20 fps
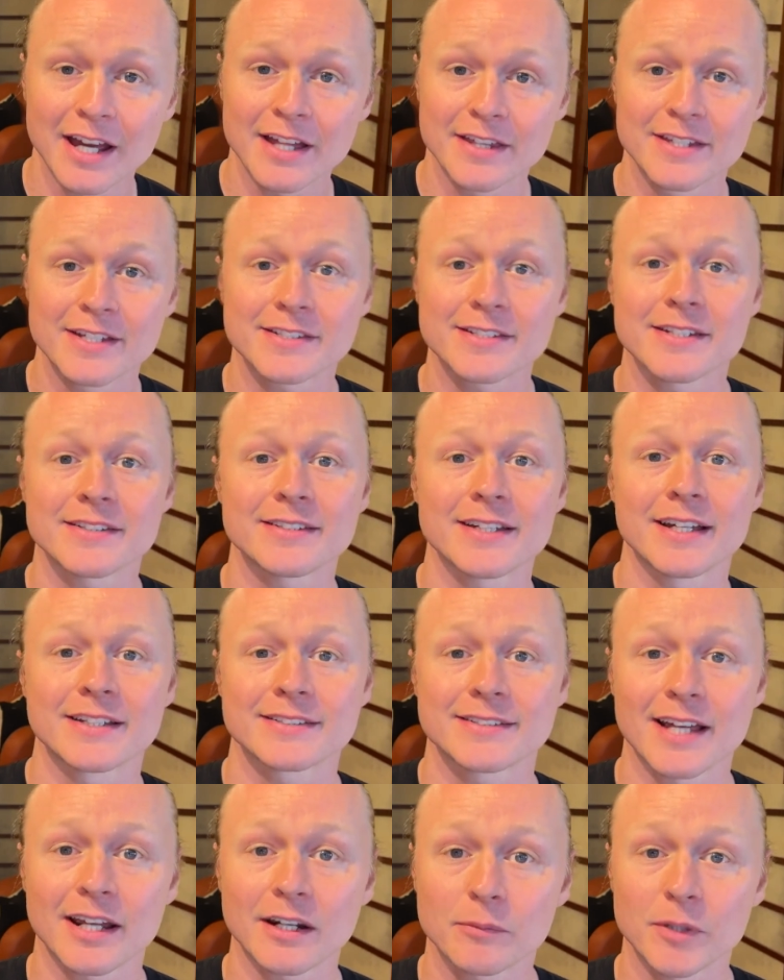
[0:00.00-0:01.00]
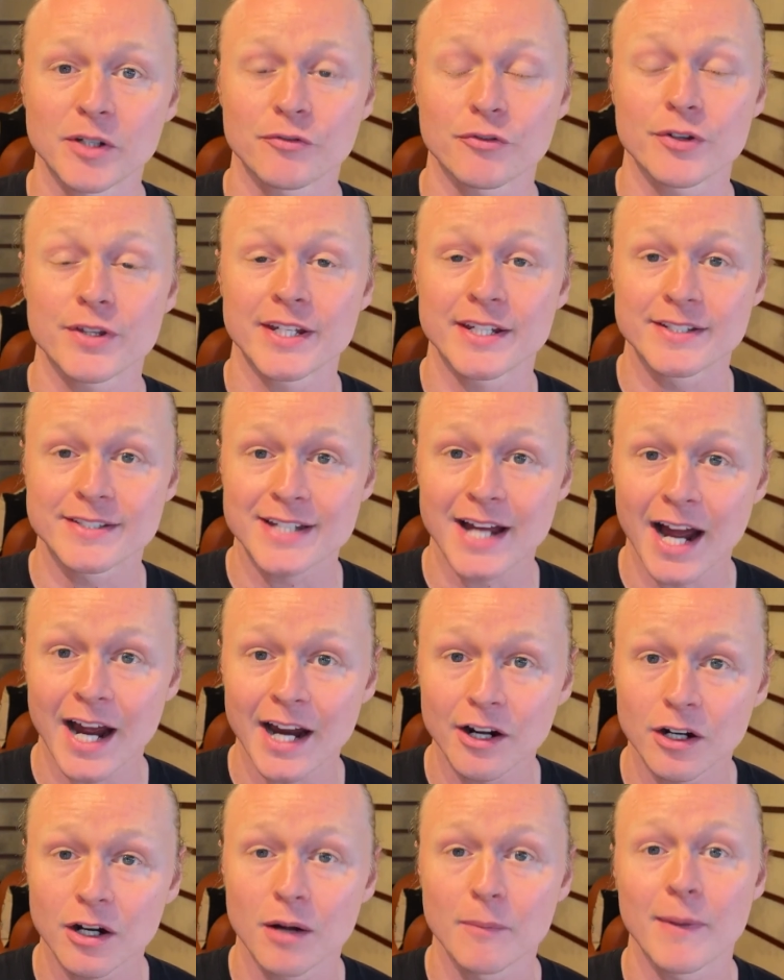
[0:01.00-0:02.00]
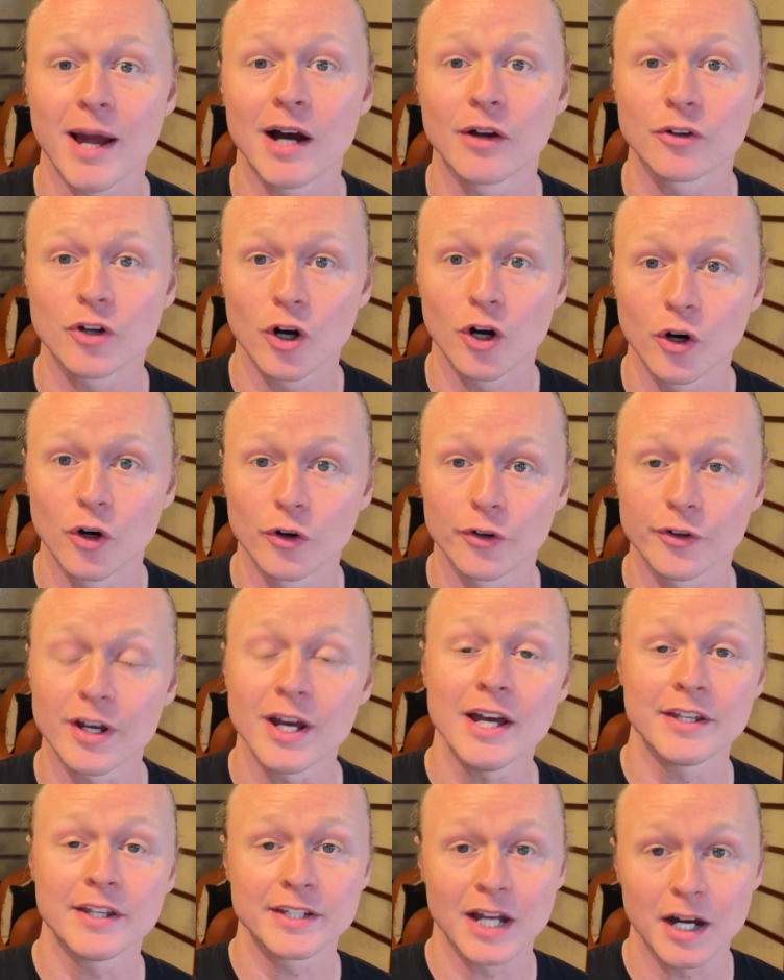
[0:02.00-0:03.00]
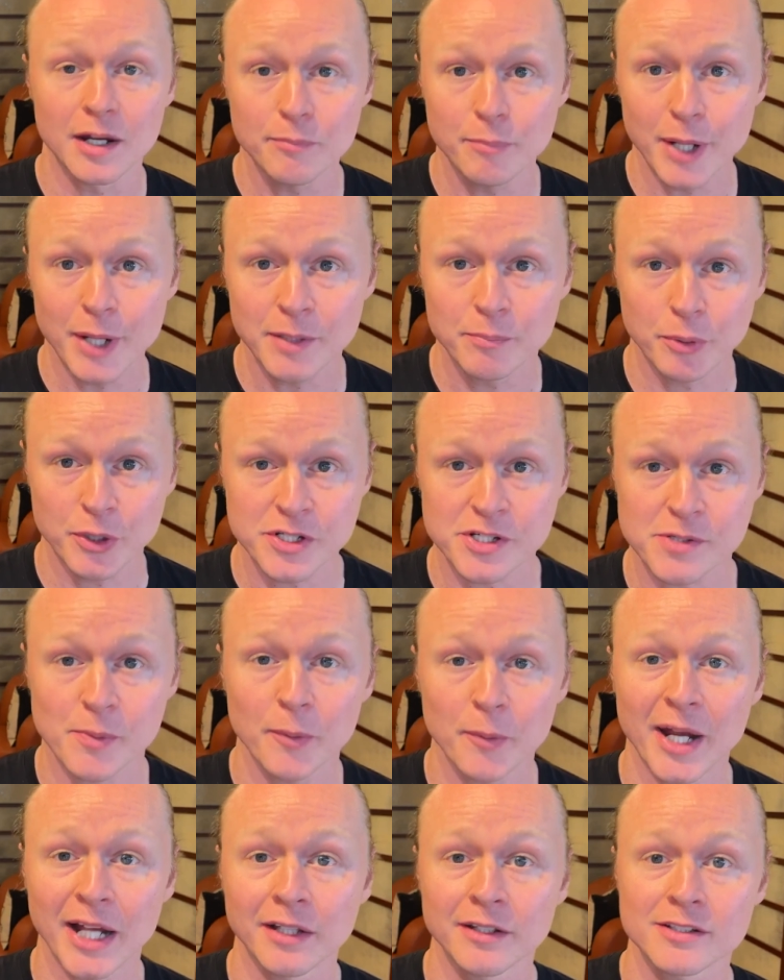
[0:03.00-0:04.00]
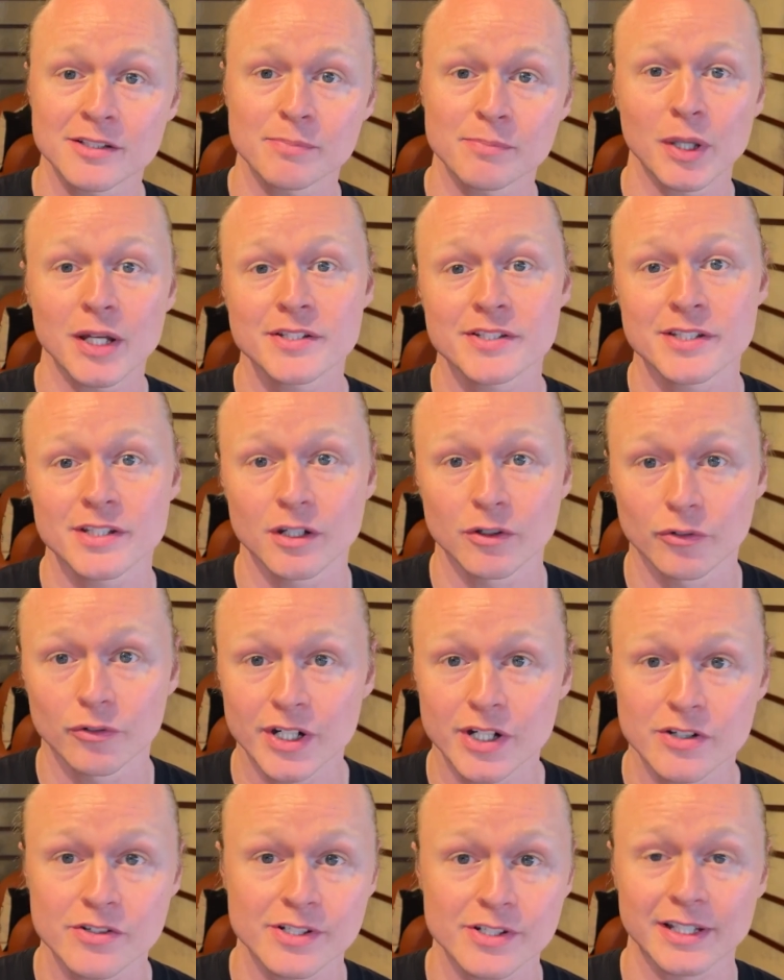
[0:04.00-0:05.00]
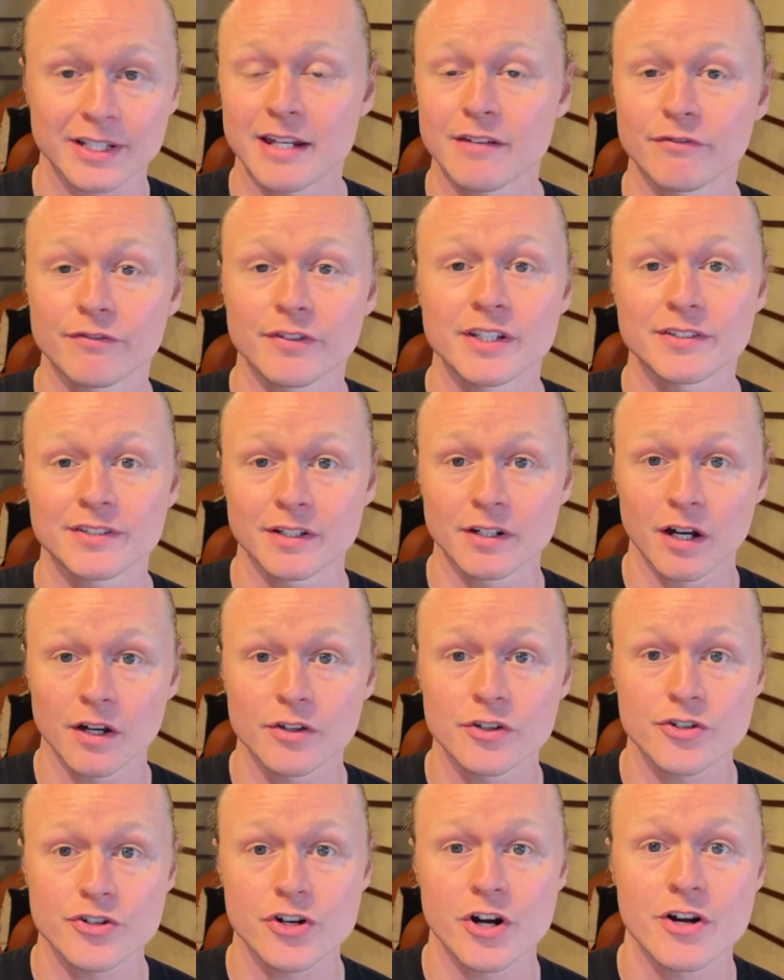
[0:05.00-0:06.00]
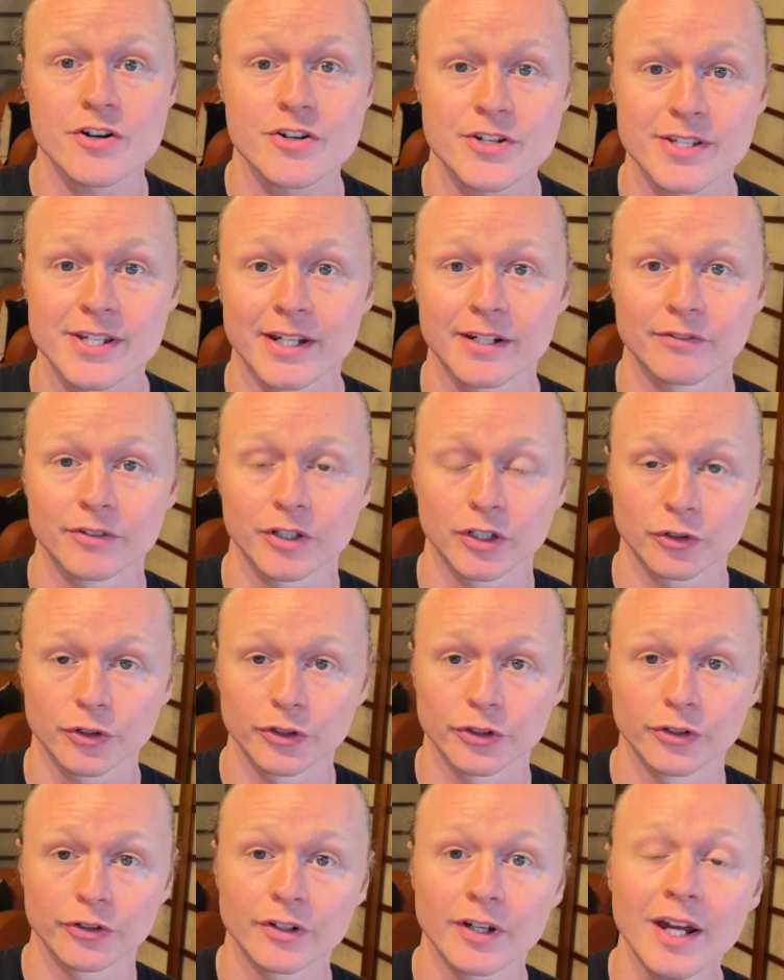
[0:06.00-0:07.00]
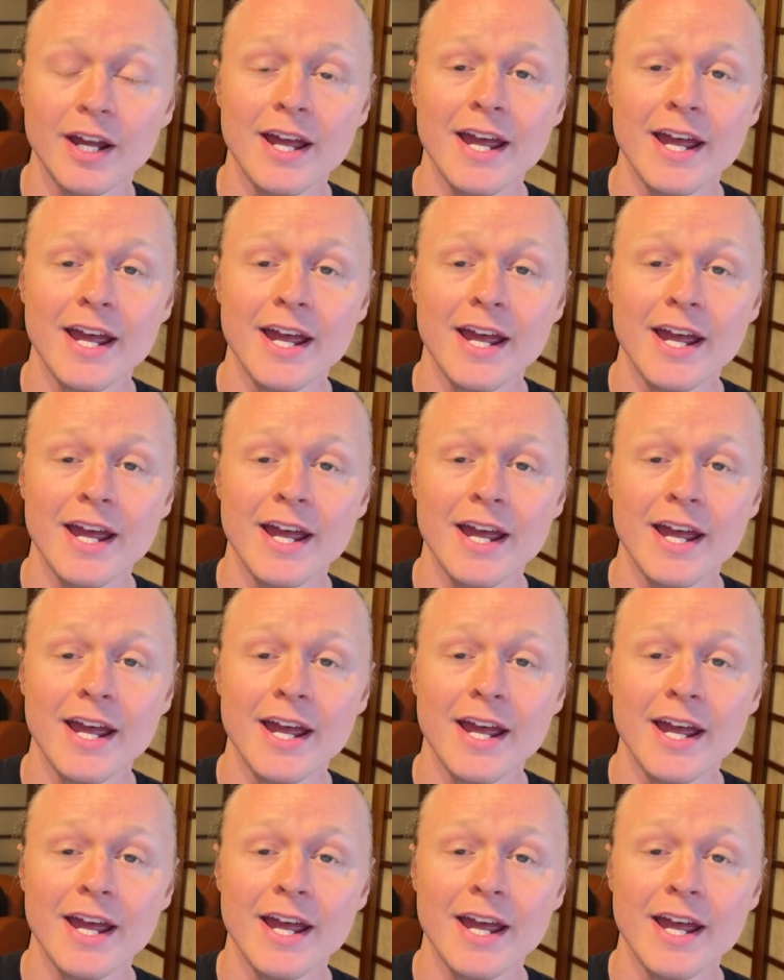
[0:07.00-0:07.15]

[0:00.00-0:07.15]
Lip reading: This is a settlement for the entire amount owed, the unpaid principal balance plus the arrears, late fees, and other charges that have accrued.